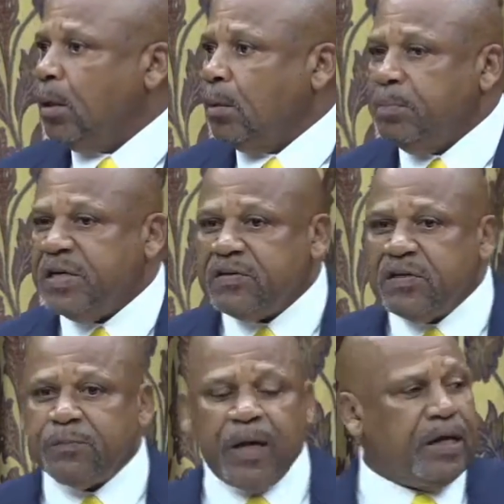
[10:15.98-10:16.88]

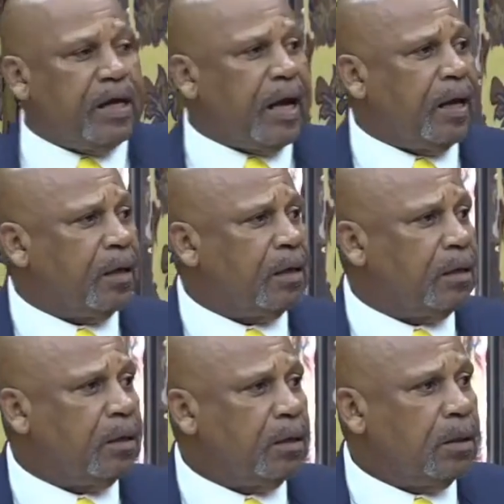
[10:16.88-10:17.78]
business pay here.
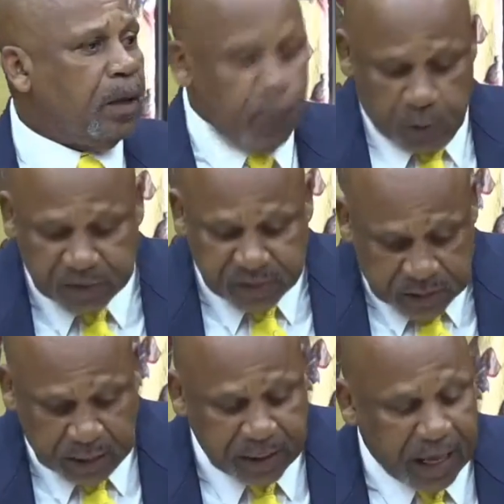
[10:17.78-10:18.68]
And we are
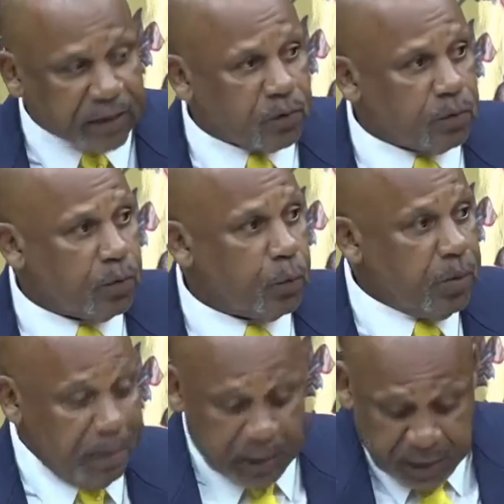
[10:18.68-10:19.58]
saying that we
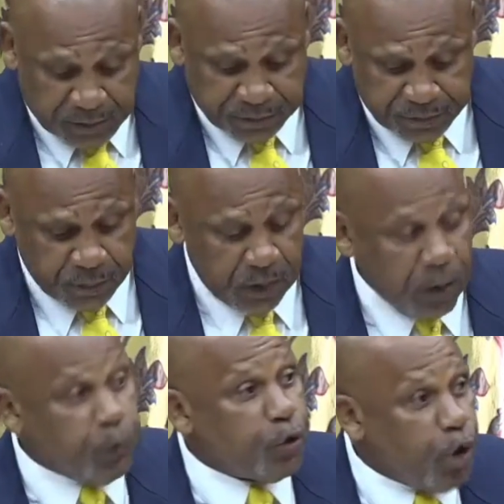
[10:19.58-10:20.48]
believe
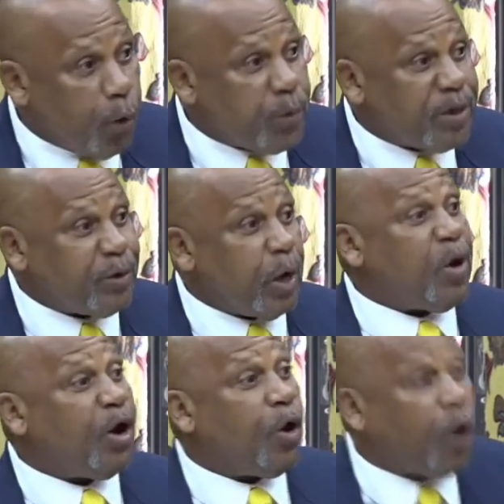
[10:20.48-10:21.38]
and we know and we
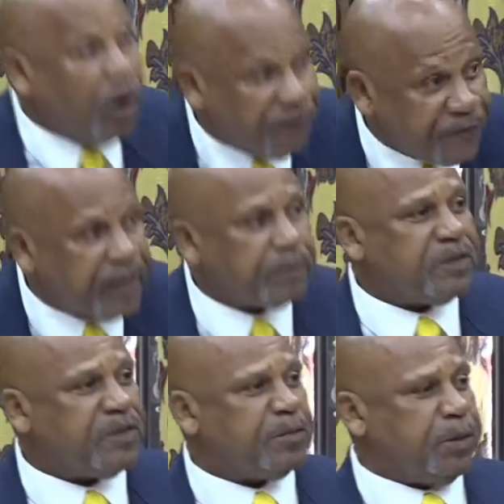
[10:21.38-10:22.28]
are confident,
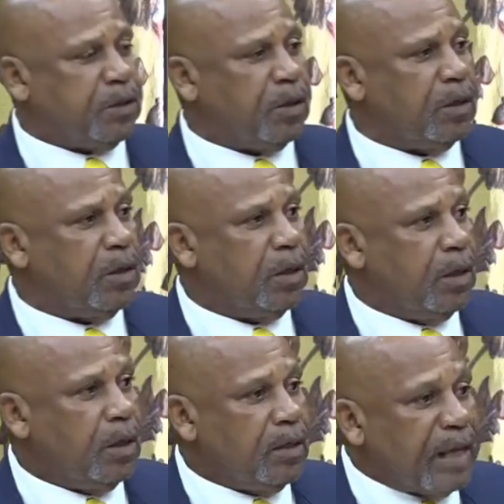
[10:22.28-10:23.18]
Mr. Speaker,
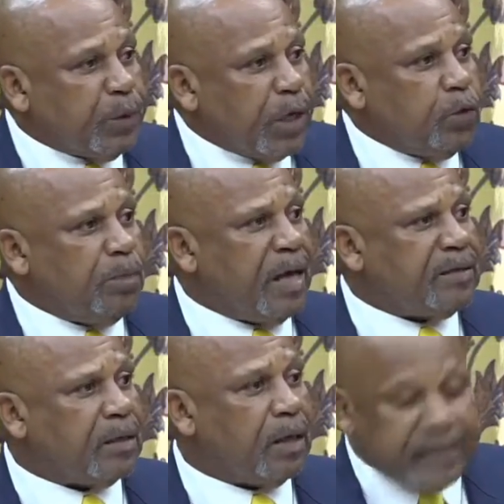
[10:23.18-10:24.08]
that we can do it
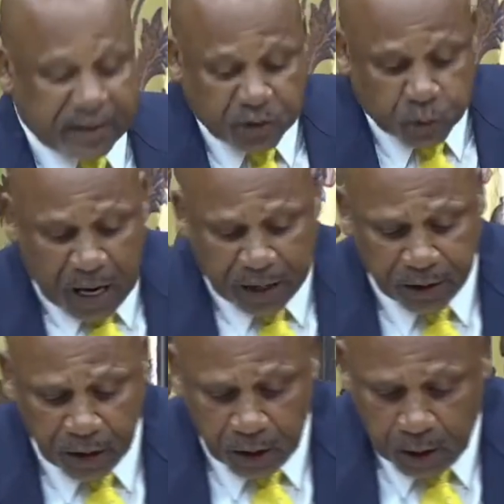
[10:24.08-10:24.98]
better. And that is why
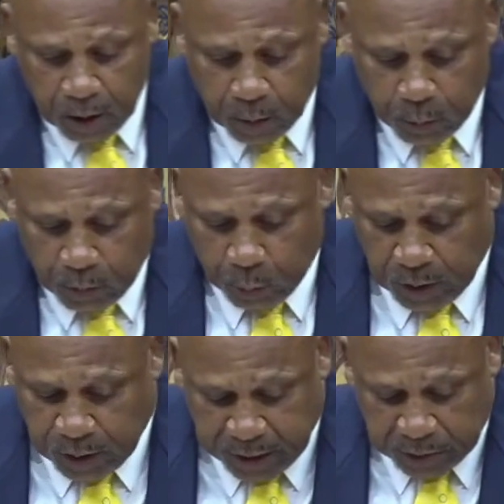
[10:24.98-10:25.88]

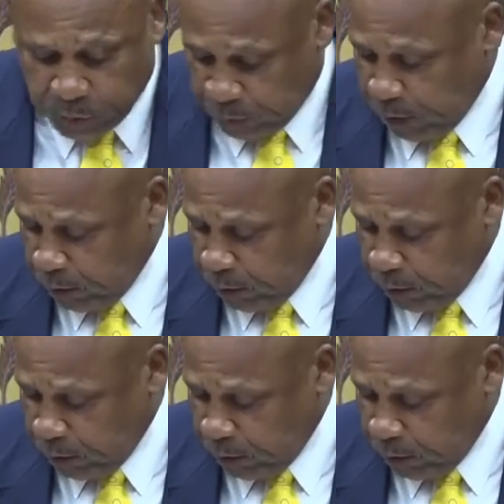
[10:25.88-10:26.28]
we are here today